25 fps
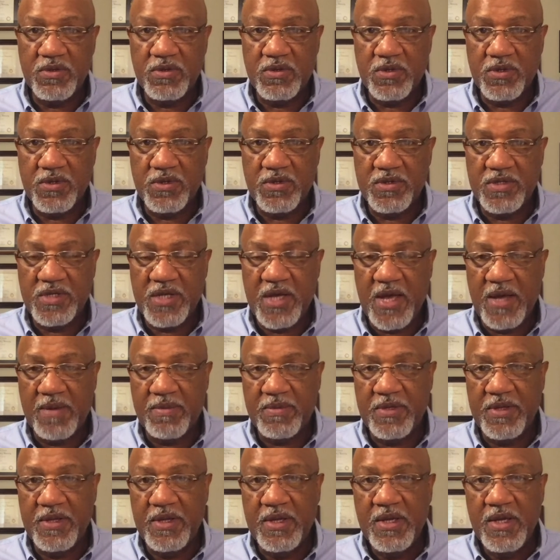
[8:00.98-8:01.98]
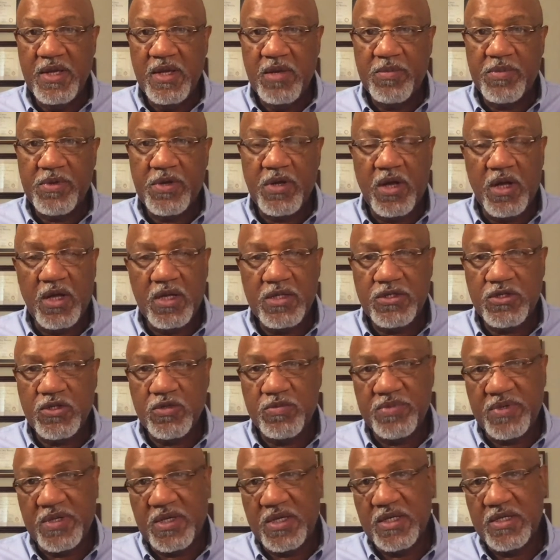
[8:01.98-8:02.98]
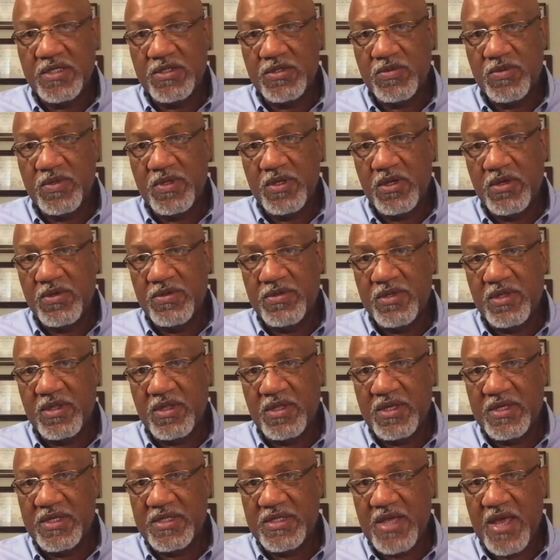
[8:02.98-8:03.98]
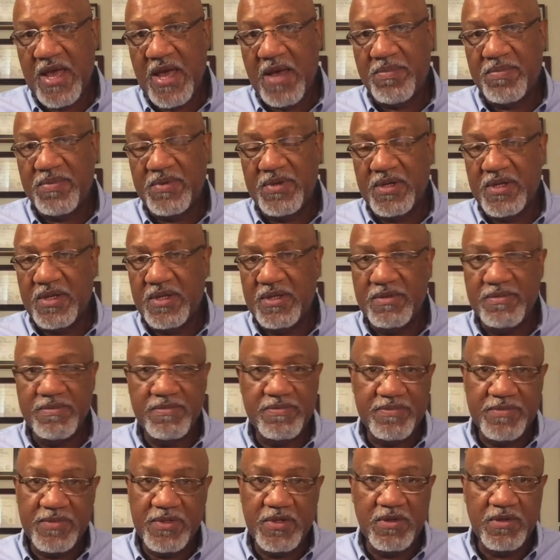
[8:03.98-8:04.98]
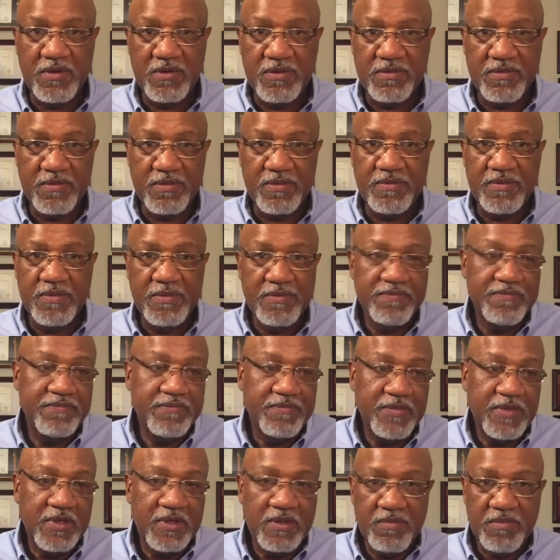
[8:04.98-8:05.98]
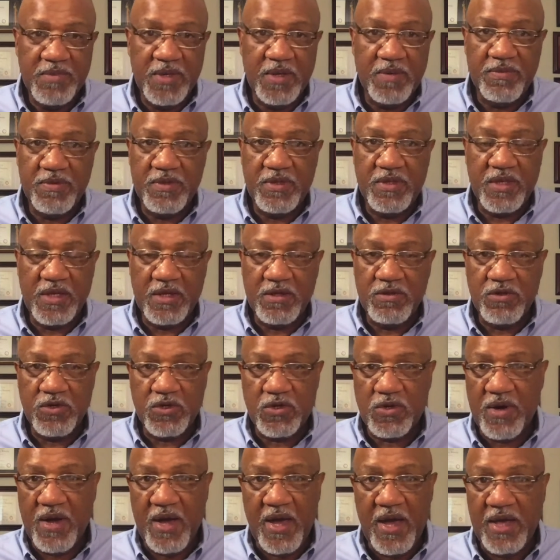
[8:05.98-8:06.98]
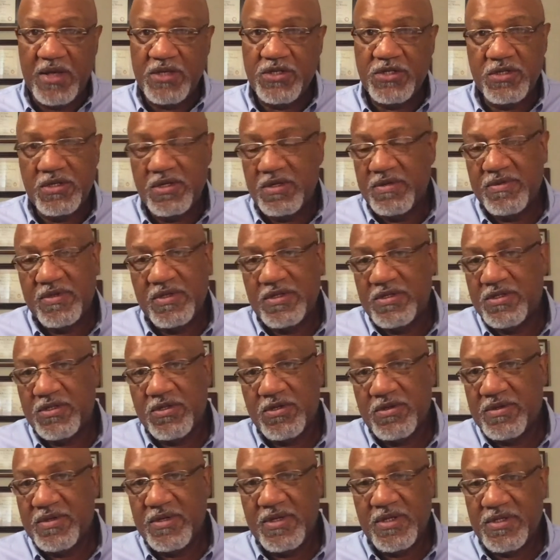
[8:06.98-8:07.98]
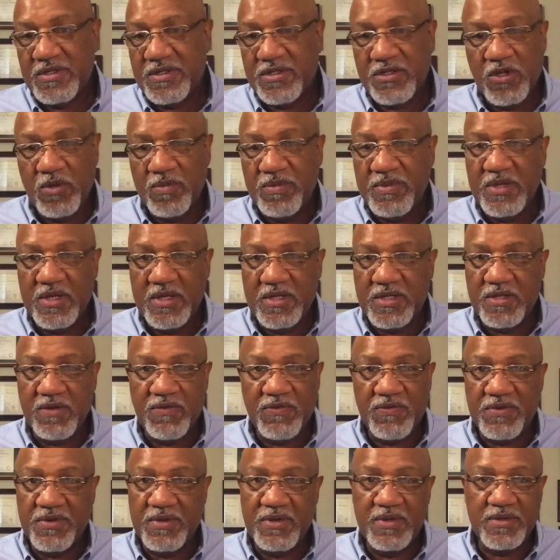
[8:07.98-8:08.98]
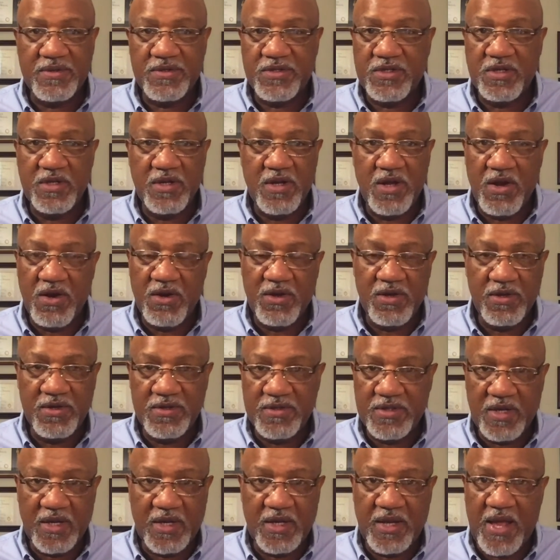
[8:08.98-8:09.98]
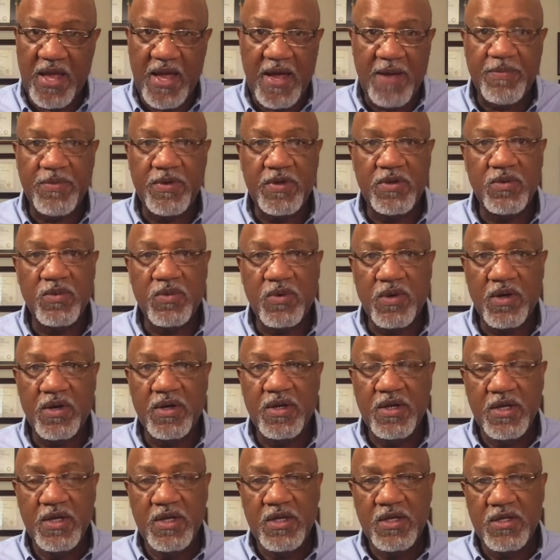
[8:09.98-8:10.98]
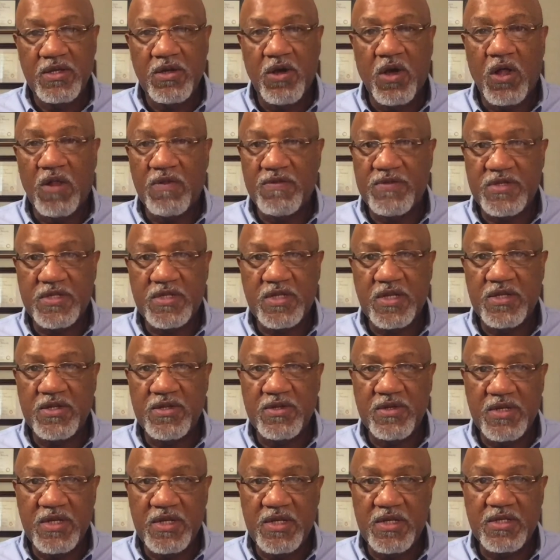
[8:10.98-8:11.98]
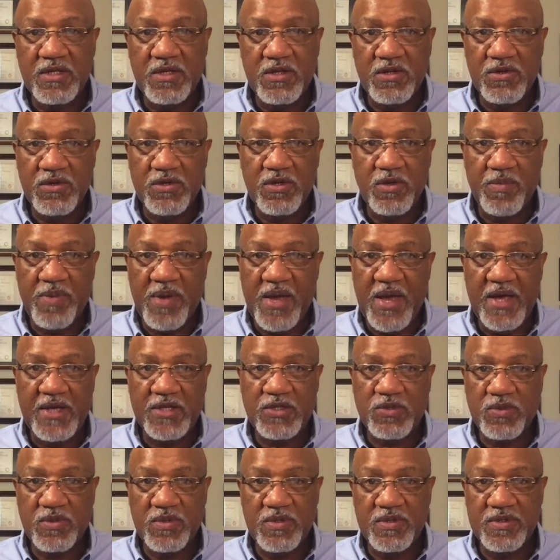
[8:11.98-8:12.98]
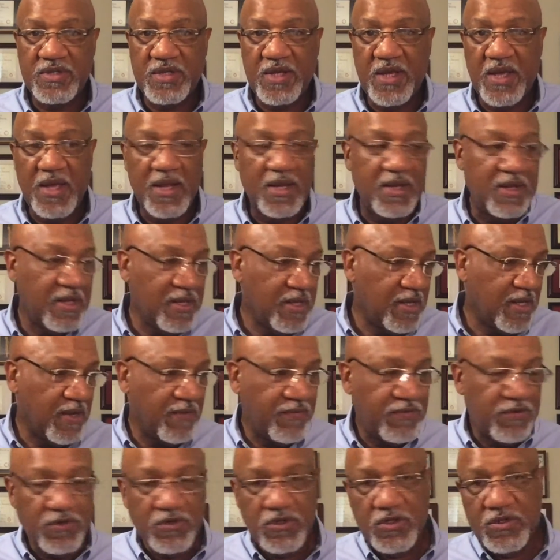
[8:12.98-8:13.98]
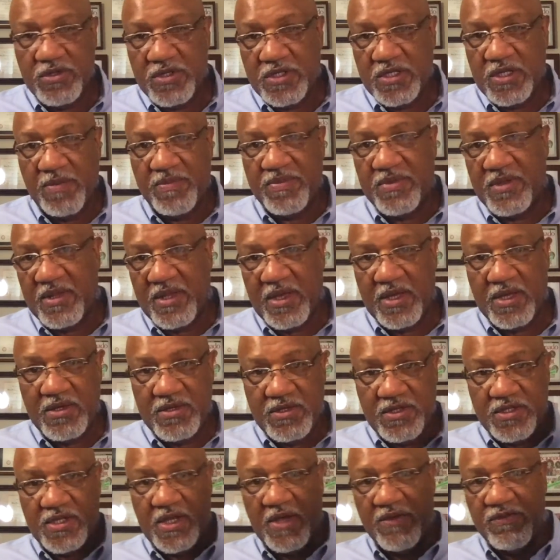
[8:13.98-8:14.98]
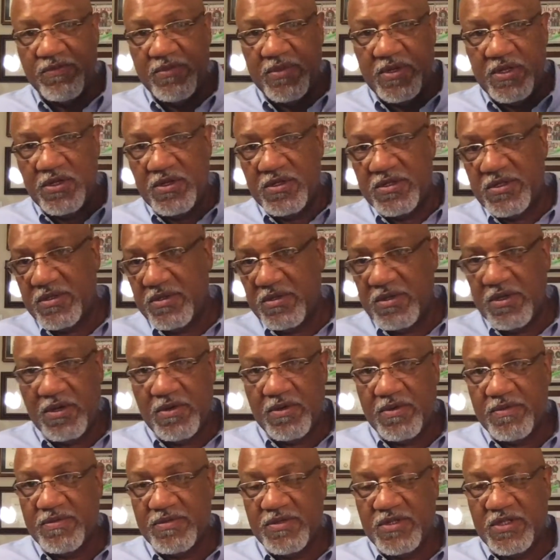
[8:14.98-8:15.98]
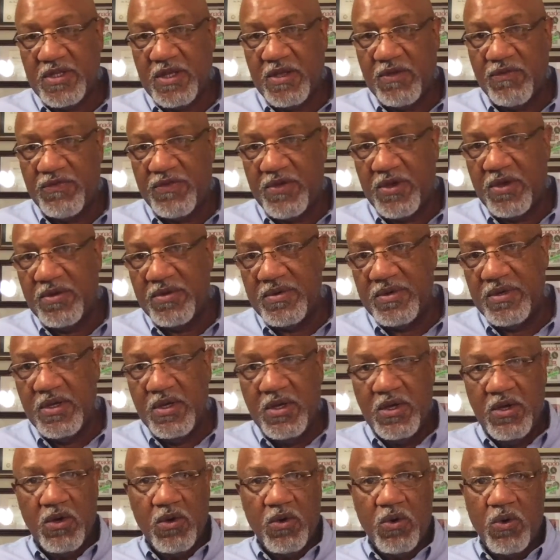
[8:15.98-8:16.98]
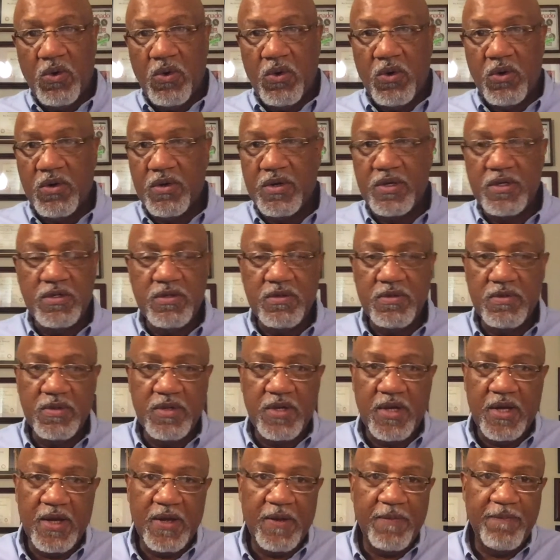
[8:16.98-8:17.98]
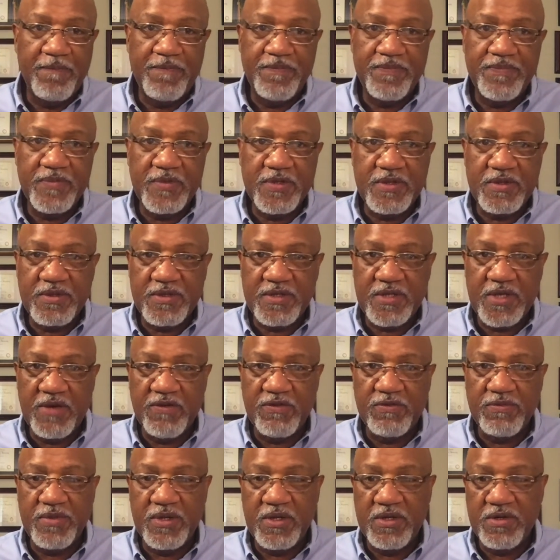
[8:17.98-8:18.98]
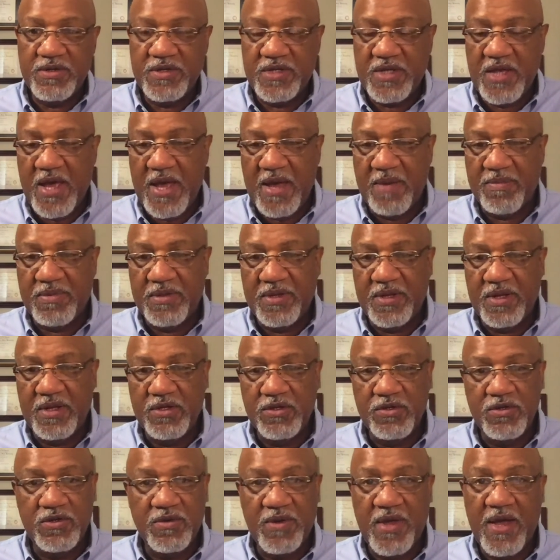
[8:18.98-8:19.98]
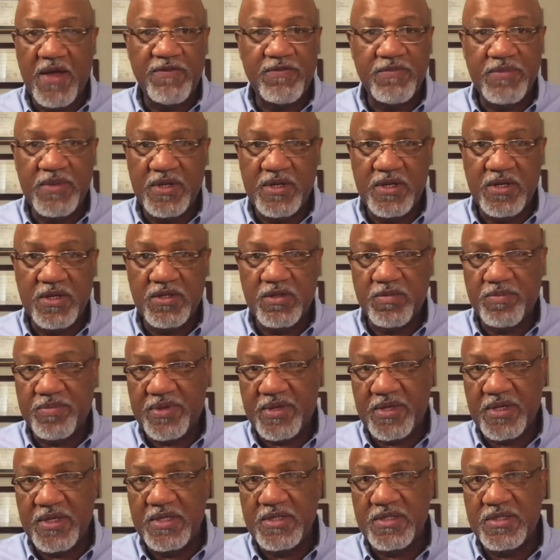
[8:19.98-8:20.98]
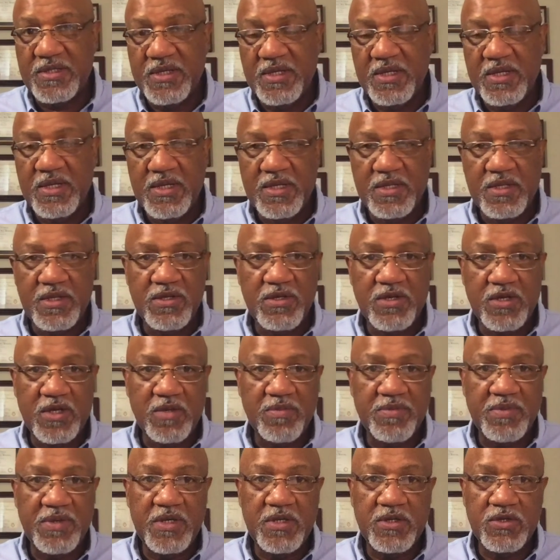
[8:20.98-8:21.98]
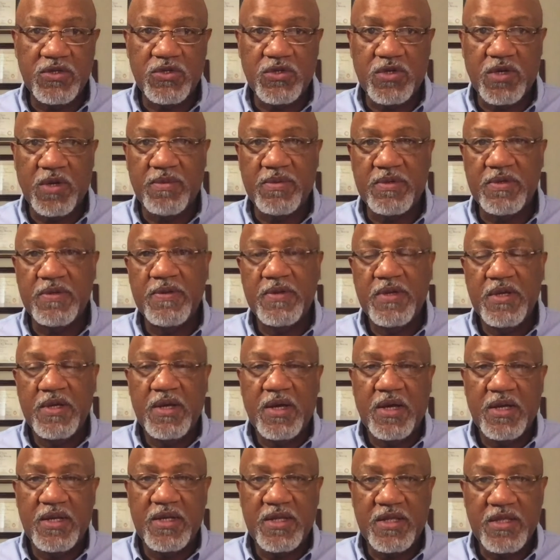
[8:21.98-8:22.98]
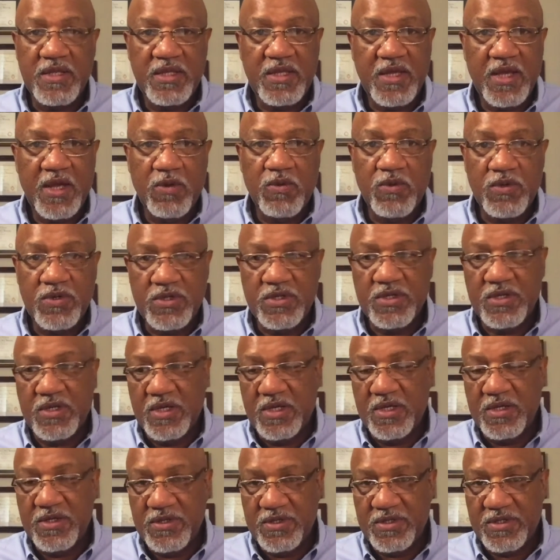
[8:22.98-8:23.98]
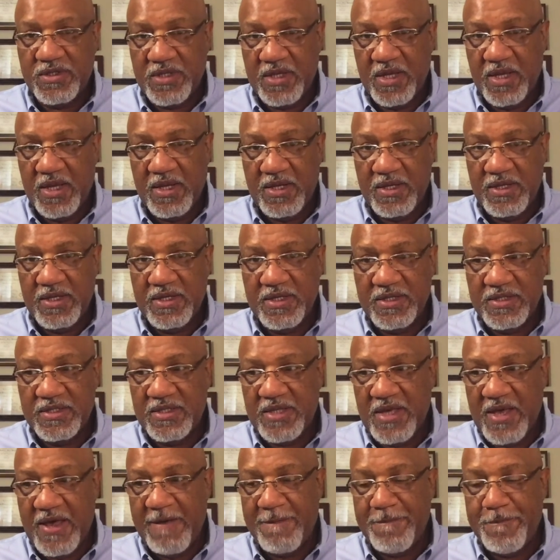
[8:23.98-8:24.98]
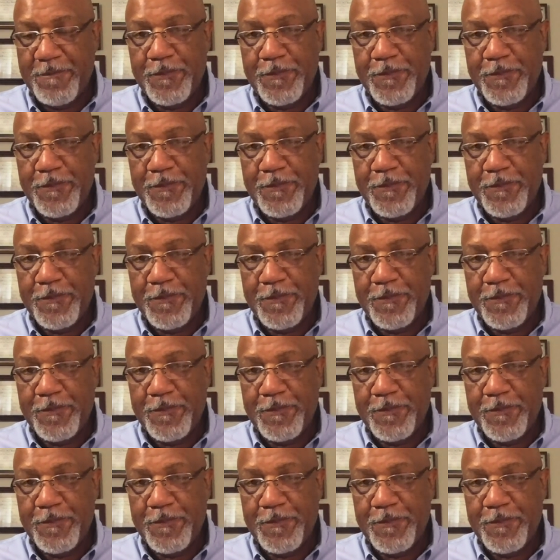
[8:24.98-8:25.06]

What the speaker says: or your tablet, but also because we know that things happen and, maybe the thing will crash. There's so many different scenarios that could happen where all of a sudden you need to know your passwords. And if you do something like you save them in your cell phone or you save them in your tablet and you don't have them any other place, then you could be in trouble. Another thing I want you to understand is that